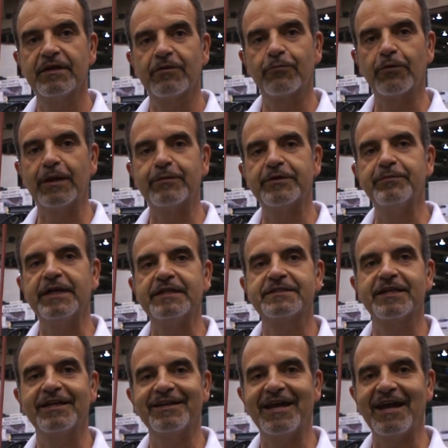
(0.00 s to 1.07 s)
we're able to
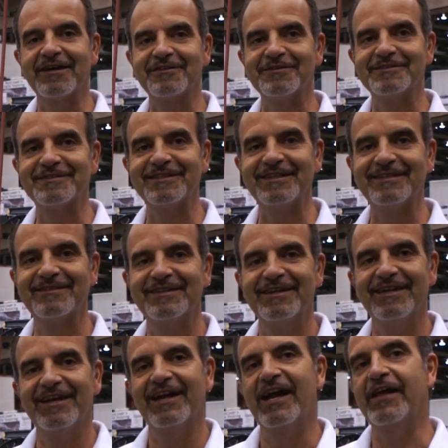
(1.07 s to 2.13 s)
maintain accuracy.
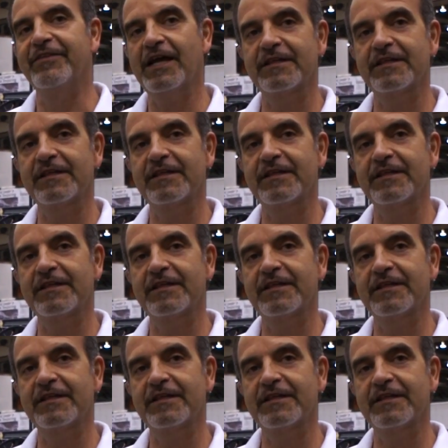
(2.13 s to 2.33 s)
And